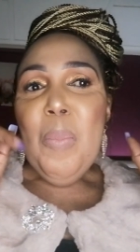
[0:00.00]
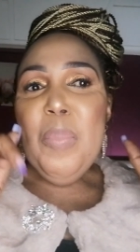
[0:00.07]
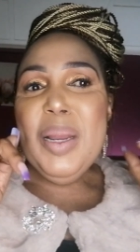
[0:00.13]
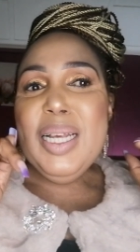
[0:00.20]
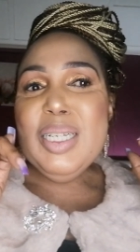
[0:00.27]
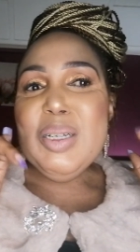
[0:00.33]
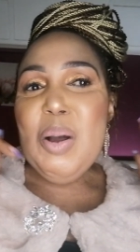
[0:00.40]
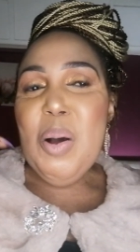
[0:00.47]

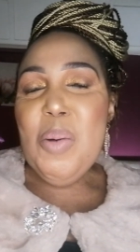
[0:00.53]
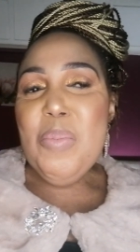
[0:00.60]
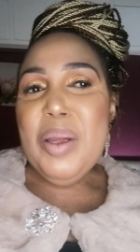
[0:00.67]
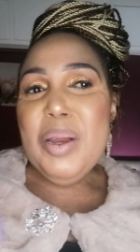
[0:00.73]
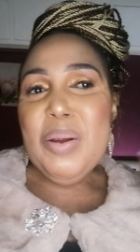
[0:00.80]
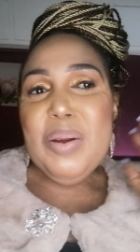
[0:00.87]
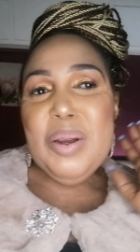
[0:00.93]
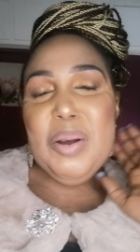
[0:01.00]
please
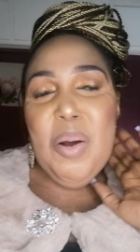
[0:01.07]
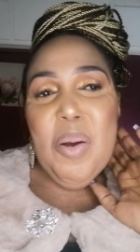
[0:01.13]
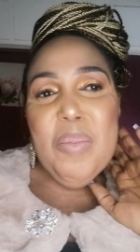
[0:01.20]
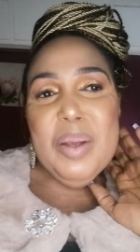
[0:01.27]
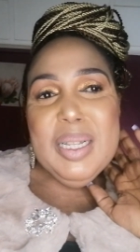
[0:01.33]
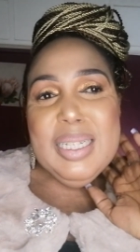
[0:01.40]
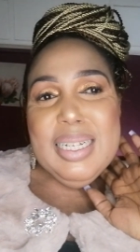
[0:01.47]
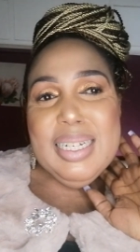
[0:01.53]
comment on the
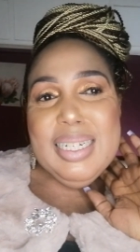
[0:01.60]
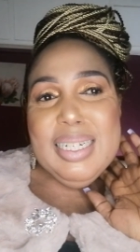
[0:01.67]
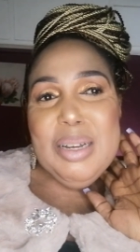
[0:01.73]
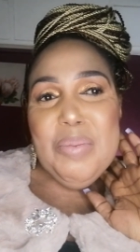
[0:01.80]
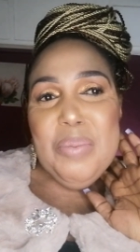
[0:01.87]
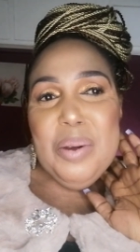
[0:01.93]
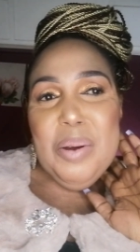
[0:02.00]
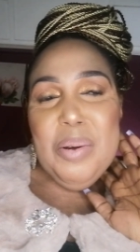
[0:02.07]
comment
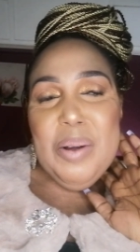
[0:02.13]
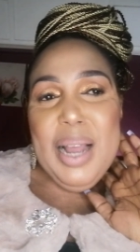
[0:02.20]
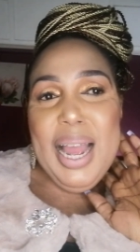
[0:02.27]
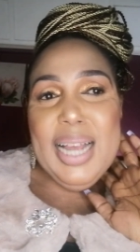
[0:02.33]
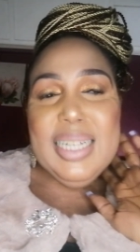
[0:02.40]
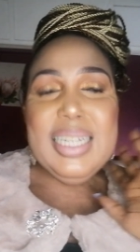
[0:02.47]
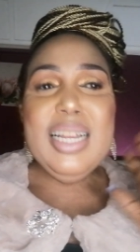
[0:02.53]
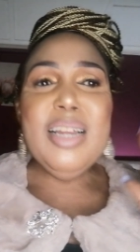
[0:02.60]
section below
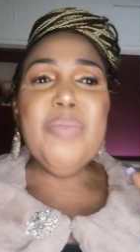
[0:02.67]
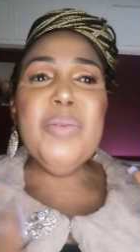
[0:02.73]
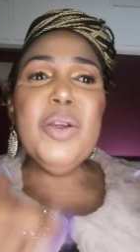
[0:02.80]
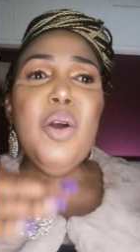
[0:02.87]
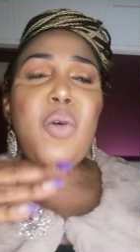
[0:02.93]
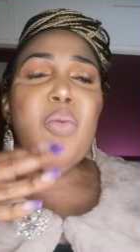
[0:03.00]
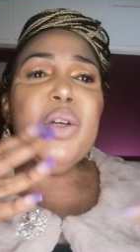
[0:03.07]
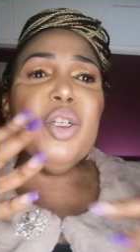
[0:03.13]
guys let me
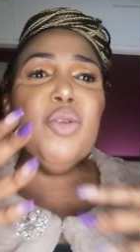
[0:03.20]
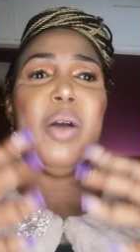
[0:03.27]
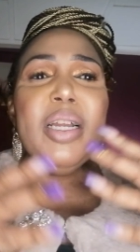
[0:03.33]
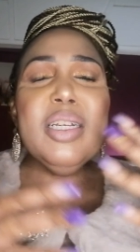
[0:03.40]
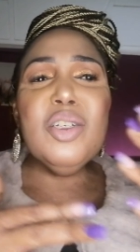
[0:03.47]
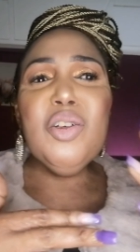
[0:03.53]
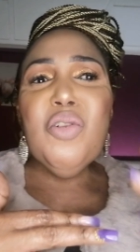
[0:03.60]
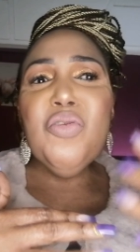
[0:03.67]
know which
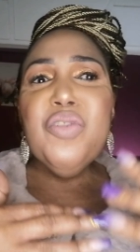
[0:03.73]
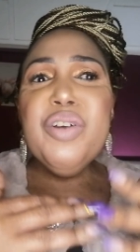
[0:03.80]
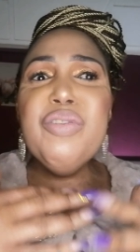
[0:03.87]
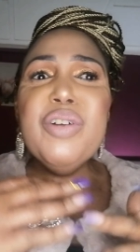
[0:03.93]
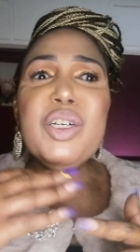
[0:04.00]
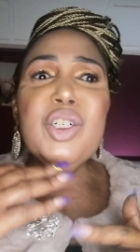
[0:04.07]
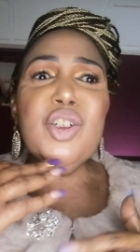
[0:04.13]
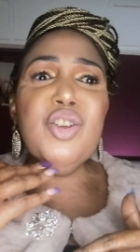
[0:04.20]
one is your
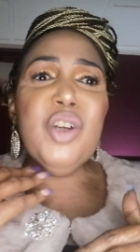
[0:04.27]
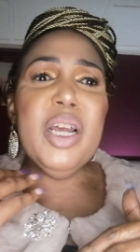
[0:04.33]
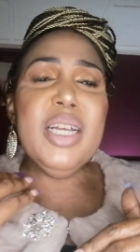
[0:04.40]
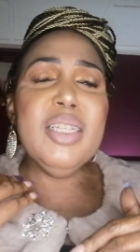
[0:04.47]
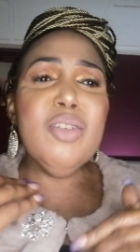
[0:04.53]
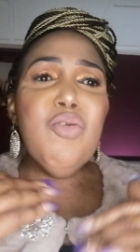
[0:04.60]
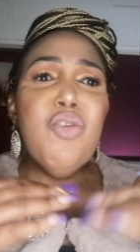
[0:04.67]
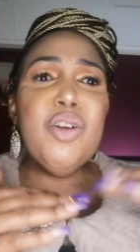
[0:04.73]
favorite
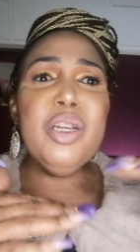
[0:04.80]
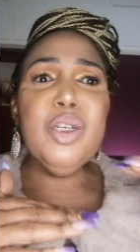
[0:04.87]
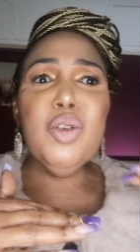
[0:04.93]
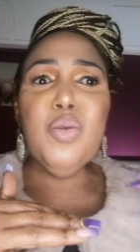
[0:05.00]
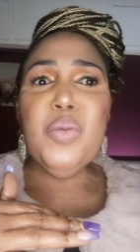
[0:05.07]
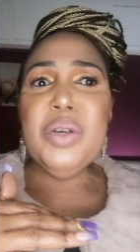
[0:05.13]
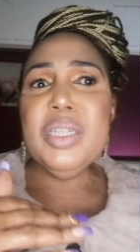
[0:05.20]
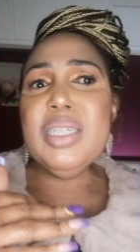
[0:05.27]
trend for this
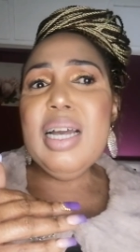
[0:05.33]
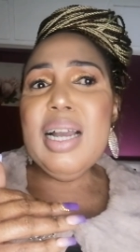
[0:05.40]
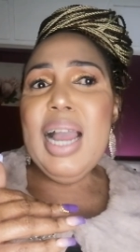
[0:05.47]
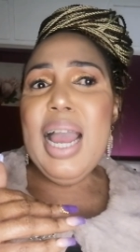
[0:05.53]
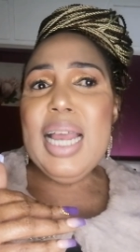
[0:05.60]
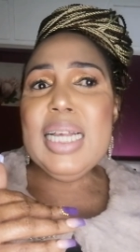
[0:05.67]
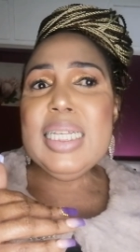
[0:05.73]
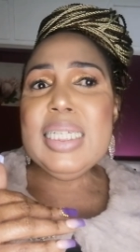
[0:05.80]
winter
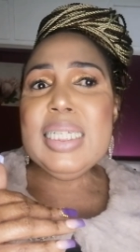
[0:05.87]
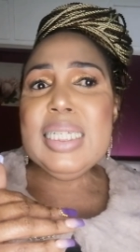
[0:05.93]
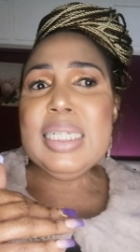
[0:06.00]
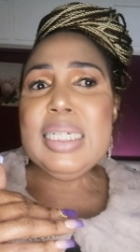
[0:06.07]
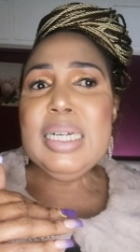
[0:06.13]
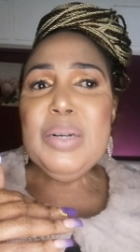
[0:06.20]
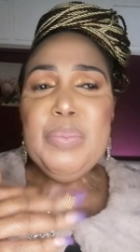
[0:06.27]
guys